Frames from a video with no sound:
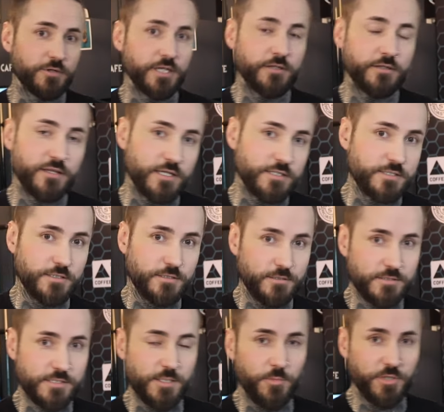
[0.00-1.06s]
round, thanks
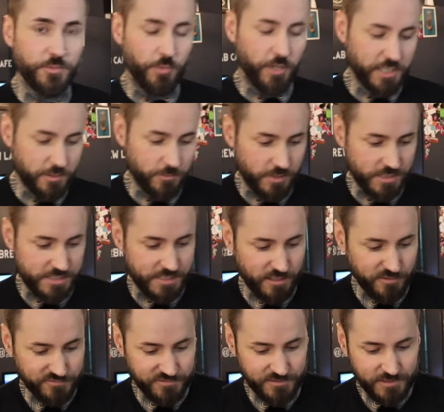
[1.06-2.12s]
to somebody breaking my
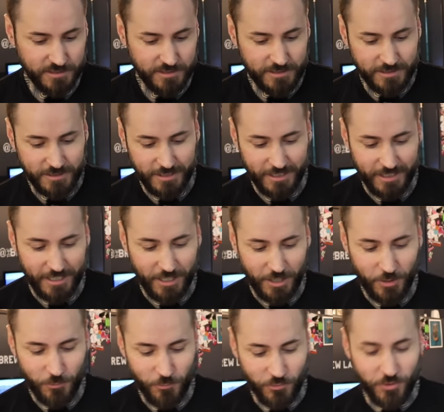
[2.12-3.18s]
stuff,
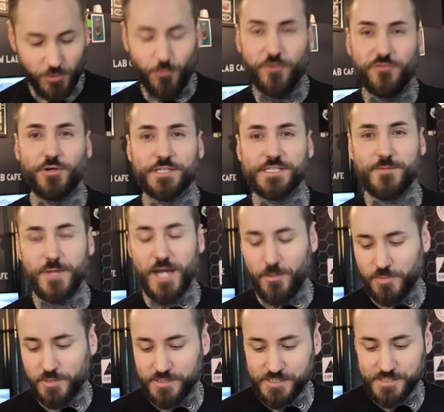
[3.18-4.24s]
um, we've got some
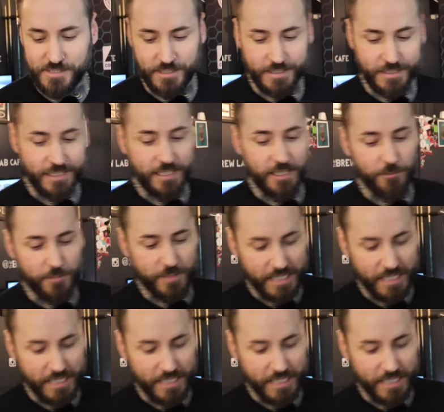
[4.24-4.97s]
numbers. Um,